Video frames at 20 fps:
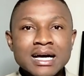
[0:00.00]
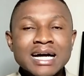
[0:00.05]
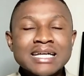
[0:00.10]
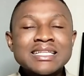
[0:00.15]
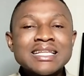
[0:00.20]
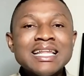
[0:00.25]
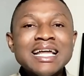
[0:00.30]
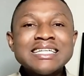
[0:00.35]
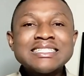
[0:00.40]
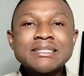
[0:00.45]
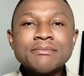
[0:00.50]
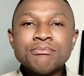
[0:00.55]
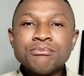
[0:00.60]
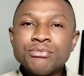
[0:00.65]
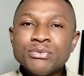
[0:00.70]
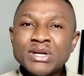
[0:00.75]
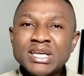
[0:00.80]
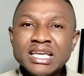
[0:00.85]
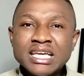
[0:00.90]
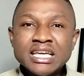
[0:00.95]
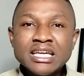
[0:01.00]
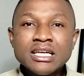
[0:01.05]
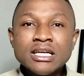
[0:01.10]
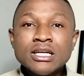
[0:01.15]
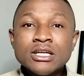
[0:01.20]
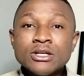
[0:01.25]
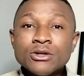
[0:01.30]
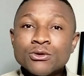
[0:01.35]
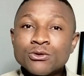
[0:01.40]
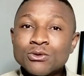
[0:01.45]
I delight in bringing
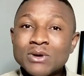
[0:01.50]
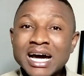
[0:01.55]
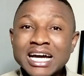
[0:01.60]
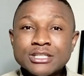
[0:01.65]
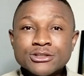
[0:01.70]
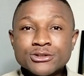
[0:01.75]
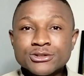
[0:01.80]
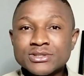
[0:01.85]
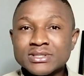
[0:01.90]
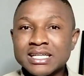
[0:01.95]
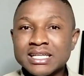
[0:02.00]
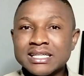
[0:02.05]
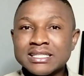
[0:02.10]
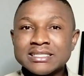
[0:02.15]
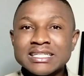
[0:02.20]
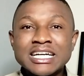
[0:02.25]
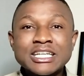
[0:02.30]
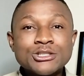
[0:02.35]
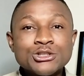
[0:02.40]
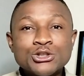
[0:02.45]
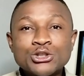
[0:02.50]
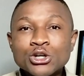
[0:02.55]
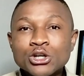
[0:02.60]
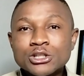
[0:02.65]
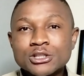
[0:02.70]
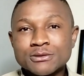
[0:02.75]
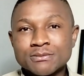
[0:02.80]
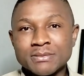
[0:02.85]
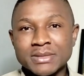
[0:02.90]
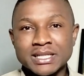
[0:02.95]
righteousness and
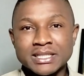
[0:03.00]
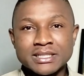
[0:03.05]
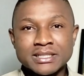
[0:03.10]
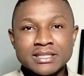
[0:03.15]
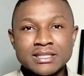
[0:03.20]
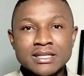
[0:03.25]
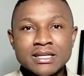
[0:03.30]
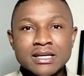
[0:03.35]
judgment.